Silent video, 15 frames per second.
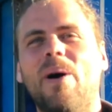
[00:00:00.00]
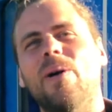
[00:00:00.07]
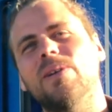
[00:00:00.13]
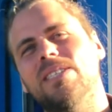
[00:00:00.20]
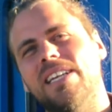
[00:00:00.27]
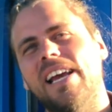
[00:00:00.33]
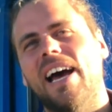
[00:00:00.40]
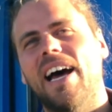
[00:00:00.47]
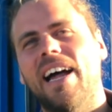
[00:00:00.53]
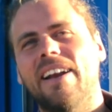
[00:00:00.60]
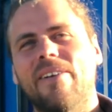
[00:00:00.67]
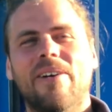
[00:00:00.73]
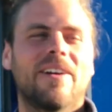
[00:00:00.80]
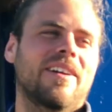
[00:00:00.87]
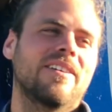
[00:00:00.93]
bulge you out,
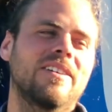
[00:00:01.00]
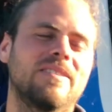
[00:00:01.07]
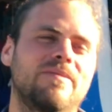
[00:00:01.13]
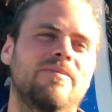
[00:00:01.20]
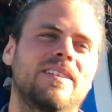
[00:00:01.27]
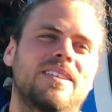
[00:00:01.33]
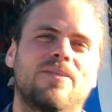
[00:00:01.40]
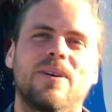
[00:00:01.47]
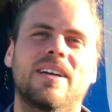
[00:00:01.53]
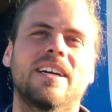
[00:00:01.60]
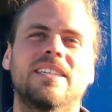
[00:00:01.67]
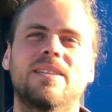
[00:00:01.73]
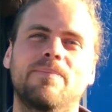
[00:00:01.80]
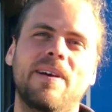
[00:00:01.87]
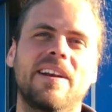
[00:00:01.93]
or it could be
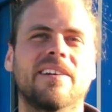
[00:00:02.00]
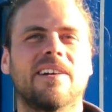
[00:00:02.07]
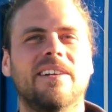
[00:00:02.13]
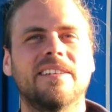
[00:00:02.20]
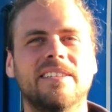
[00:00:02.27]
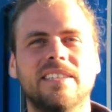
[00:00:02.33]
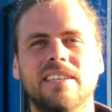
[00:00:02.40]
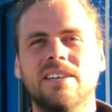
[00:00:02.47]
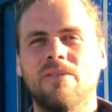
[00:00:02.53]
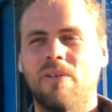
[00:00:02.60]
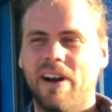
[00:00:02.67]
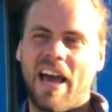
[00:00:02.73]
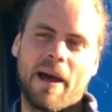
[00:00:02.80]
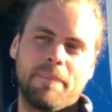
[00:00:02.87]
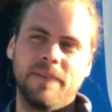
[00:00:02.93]
quicker depending on
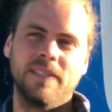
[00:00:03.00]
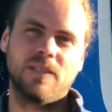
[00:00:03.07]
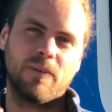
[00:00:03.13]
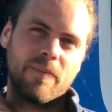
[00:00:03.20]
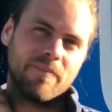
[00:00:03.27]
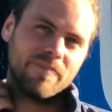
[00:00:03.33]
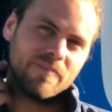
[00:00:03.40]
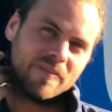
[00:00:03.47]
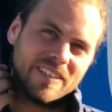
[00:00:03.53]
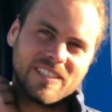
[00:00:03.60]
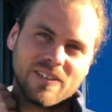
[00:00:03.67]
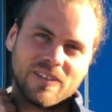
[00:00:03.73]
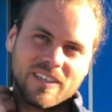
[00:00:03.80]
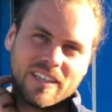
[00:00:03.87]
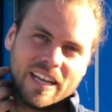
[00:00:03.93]
what happens when we
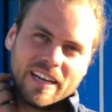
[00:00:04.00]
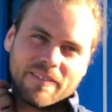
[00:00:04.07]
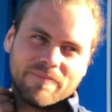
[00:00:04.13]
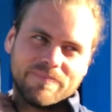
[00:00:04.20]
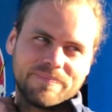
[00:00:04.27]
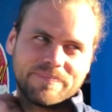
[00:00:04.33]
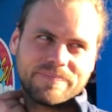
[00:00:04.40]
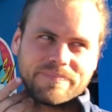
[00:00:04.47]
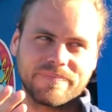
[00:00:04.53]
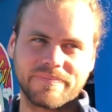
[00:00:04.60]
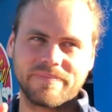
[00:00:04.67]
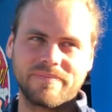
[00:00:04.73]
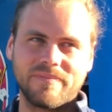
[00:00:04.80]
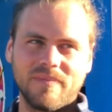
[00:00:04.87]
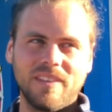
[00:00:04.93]
sort of like
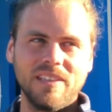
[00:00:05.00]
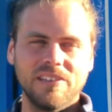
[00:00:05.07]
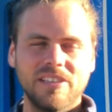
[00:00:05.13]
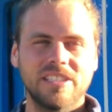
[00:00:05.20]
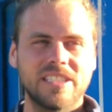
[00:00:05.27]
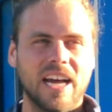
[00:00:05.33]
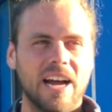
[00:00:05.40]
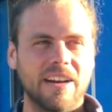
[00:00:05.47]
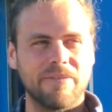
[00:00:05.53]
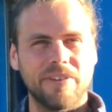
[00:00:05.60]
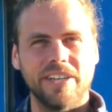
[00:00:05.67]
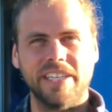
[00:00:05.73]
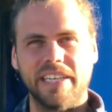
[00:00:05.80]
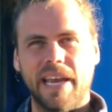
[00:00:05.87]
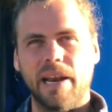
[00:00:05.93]
start
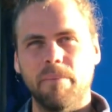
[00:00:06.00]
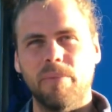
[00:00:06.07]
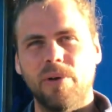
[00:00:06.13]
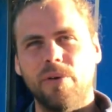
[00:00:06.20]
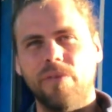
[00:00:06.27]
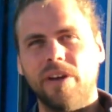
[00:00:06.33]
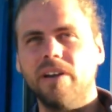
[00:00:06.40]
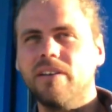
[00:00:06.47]
really getting moving.